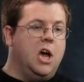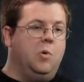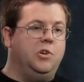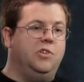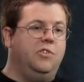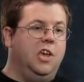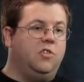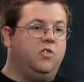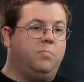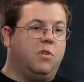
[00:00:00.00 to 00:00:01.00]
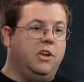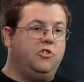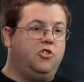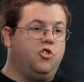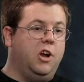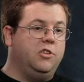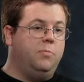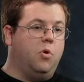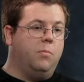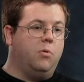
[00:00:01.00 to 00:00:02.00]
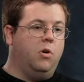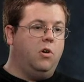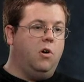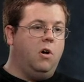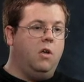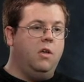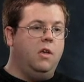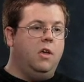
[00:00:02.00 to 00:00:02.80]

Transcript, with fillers: which is the Express Transport Protocol.